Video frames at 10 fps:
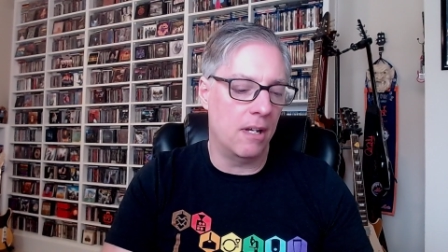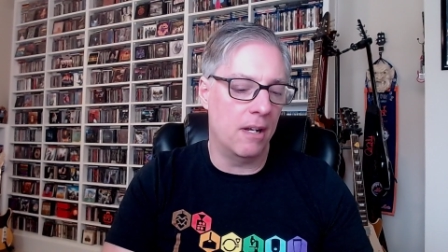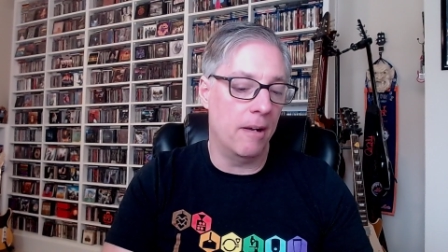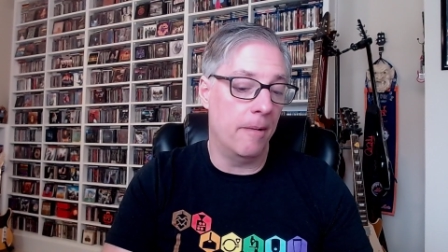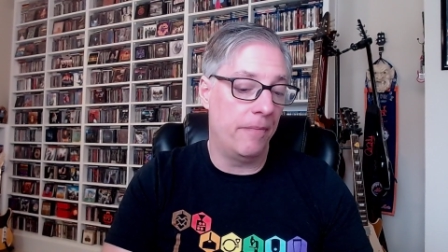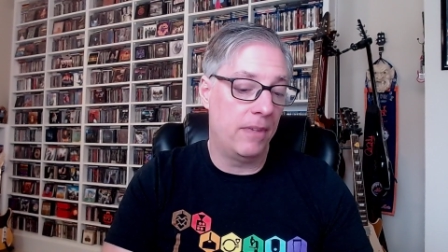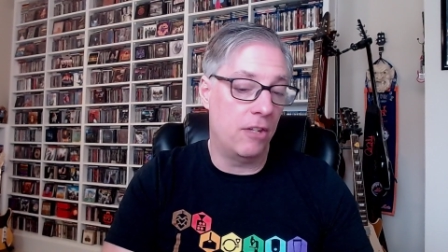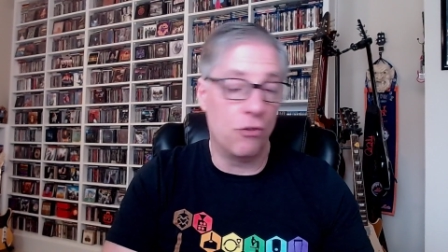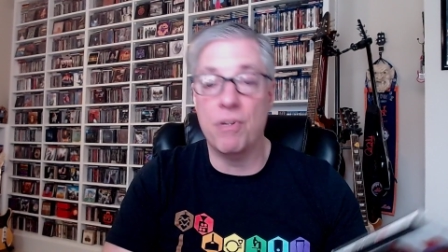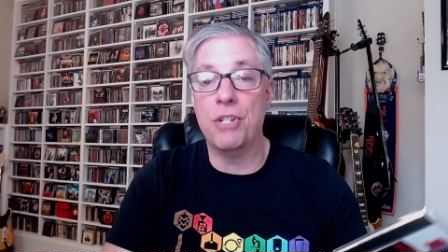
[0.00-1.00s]
Um,
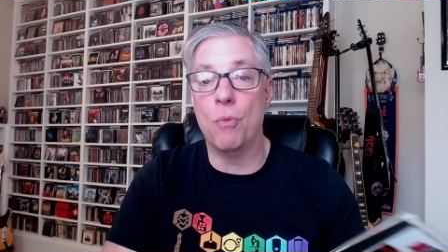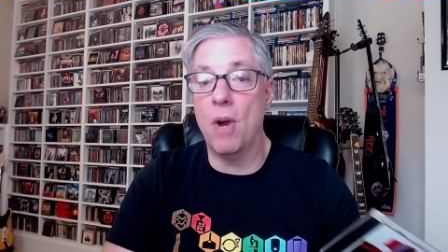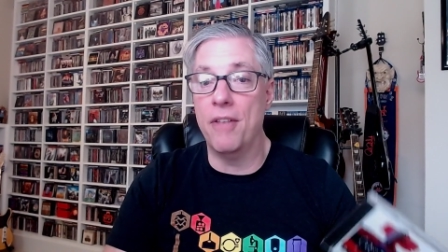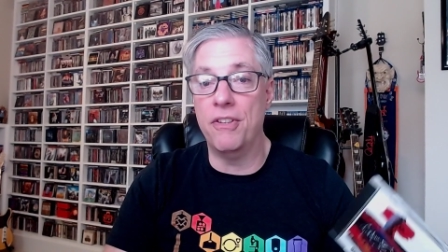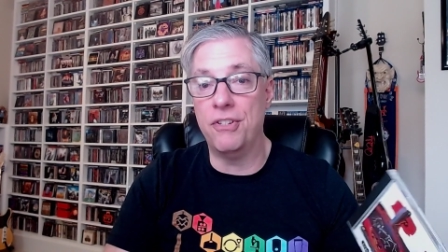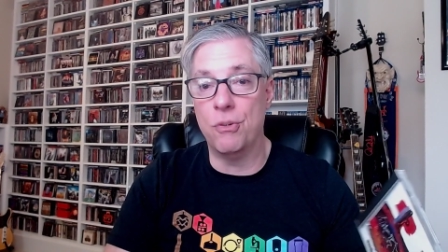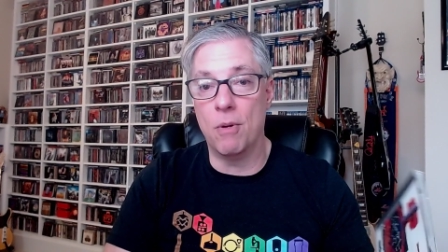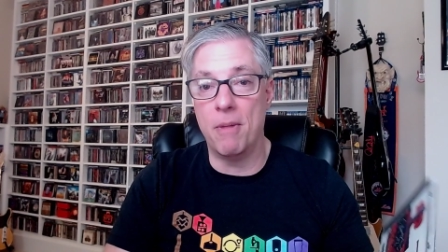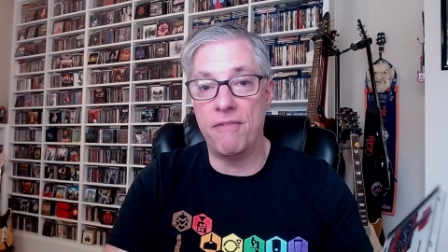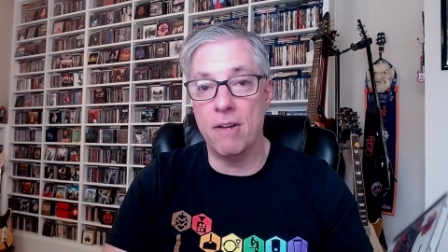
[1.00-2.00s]
there's a reason why this is one
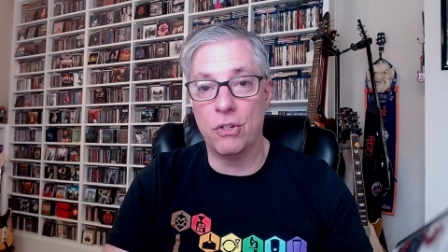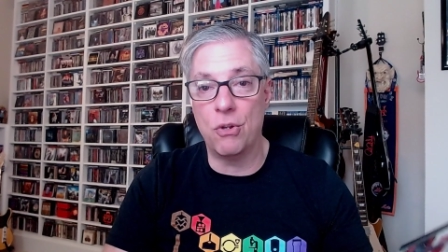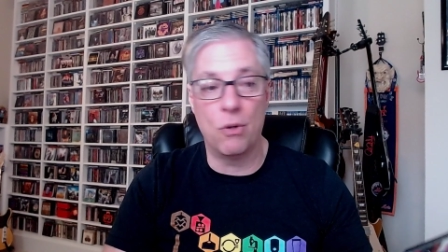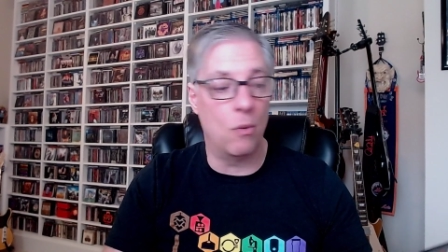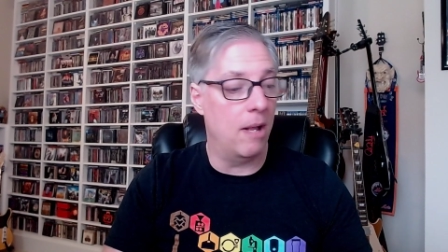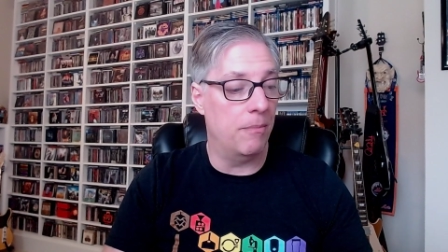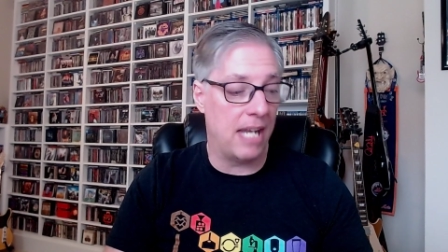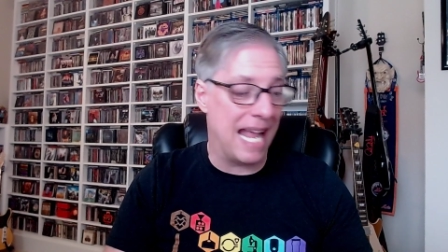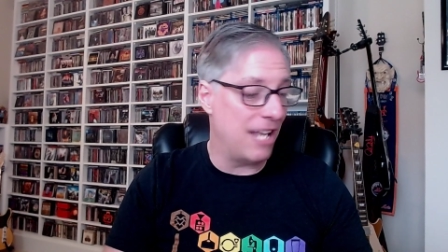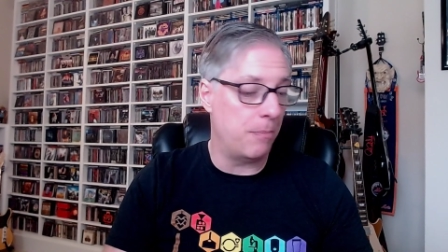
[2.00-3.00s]
of my favorite Toto albums
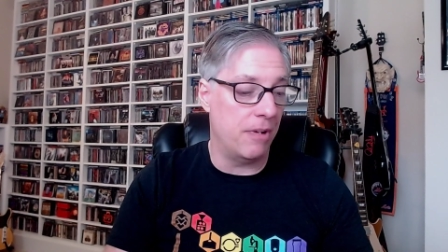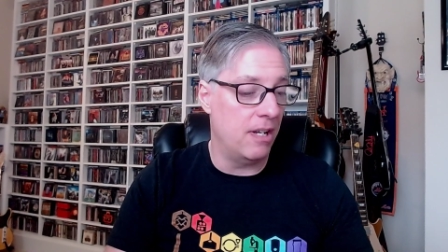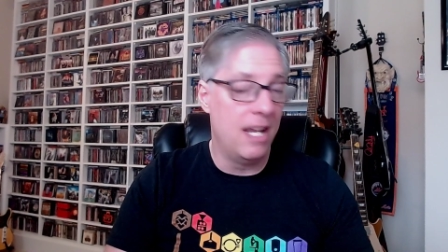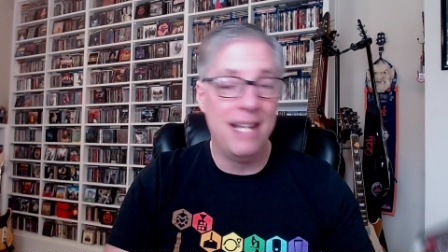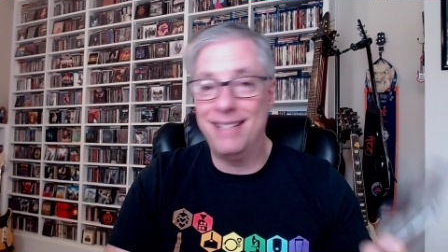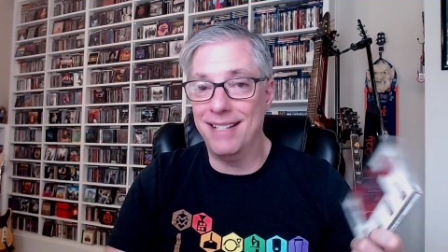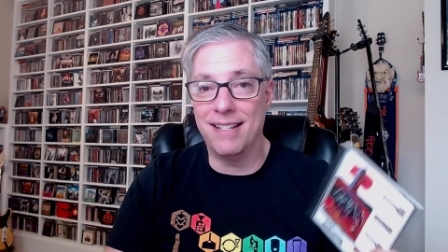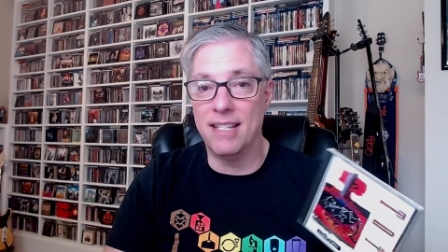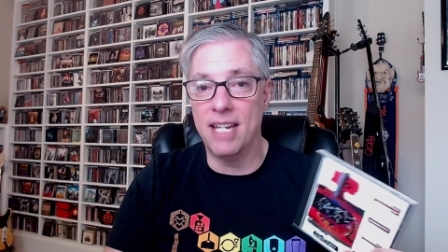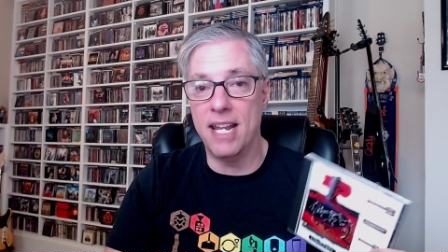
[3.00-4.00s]
and has been since
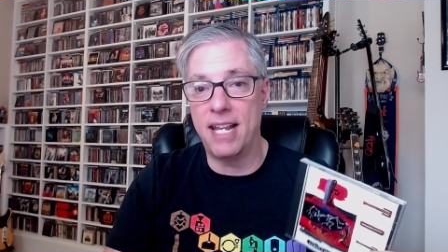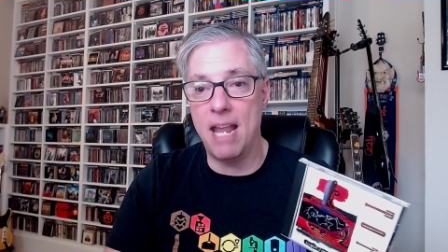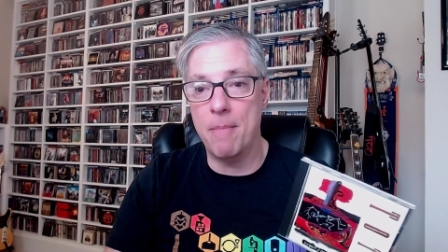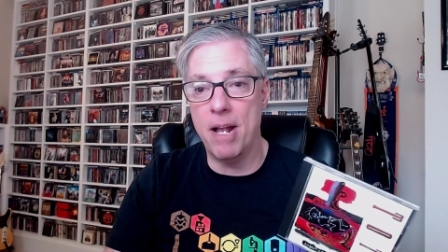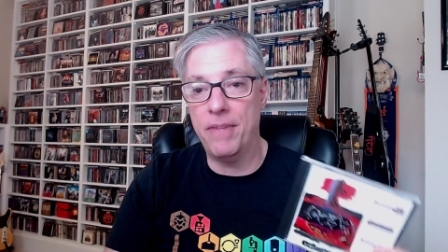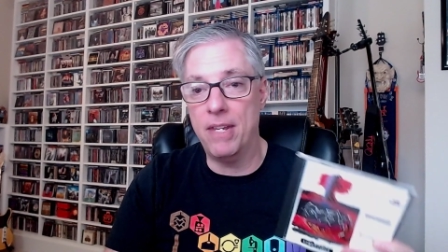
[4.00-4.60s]
the day it came out.